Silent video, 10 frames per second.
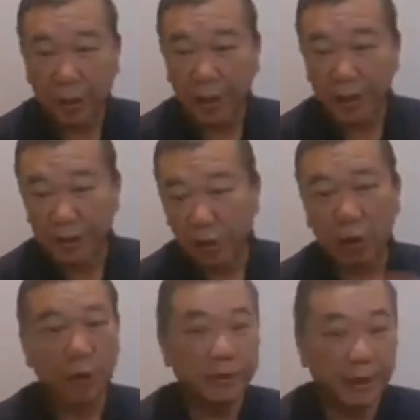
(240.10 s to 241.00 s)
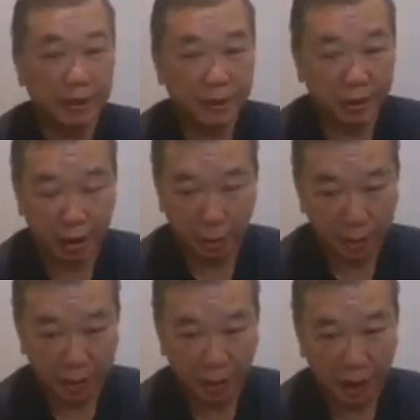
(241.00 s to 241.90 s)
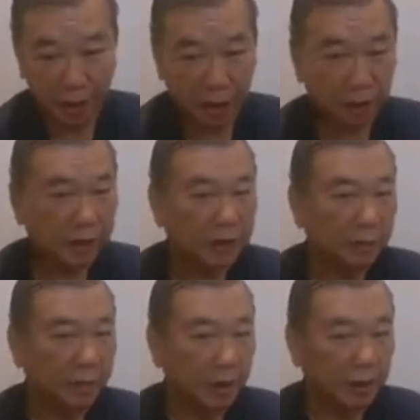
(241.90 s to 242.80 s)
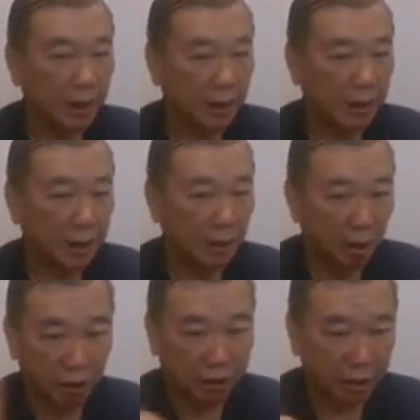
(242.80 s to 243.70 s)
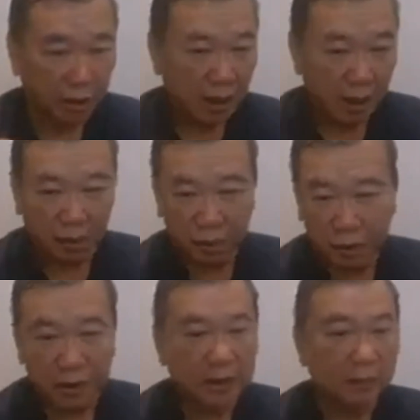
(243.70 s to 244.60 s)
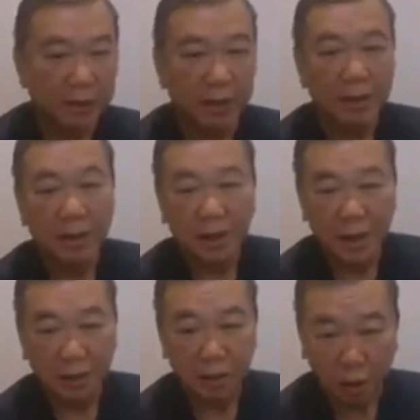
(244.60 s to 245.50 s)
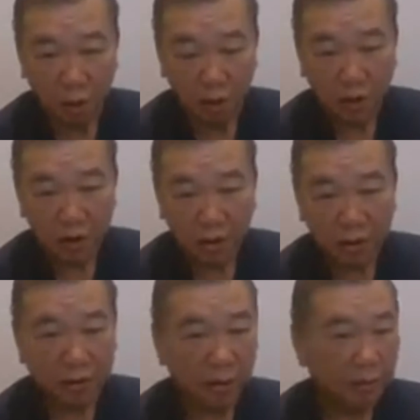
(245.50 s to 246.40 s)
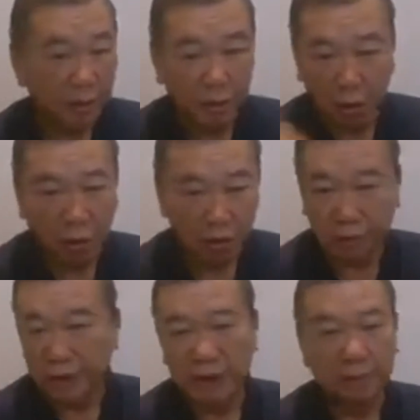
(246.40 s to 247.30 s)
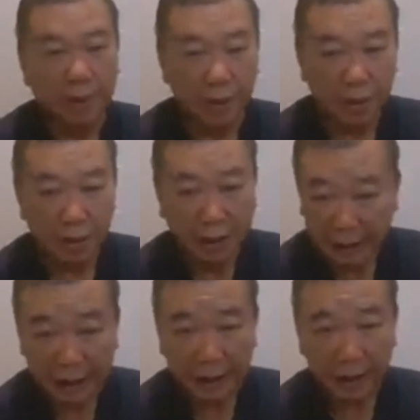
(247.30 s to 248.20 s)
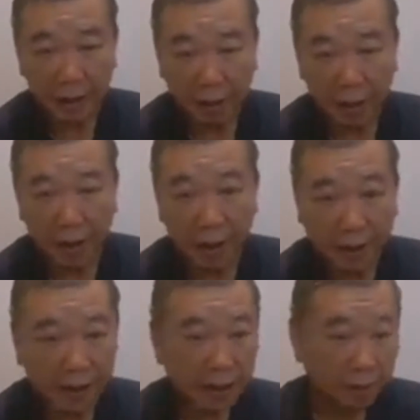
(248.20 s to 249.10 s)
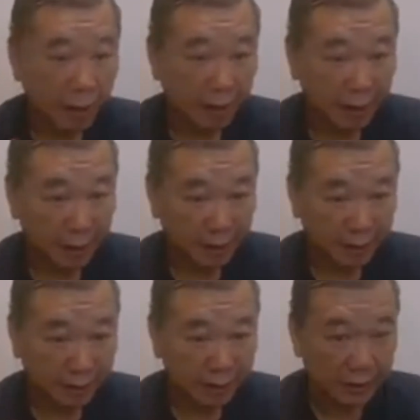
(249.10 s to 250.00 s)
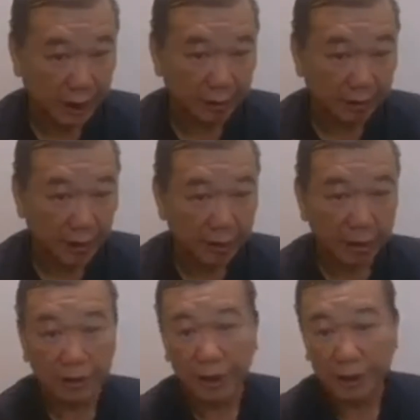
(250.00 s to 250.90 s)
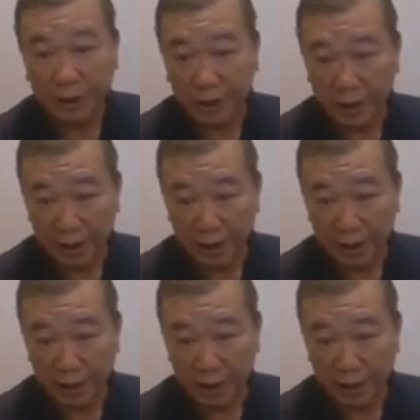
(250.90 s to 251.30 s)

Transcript: one is opposite treat opposite. You use something hot to treat something cold. You do something cold to treat something heaty. Okay, that is by the TCM, the traditional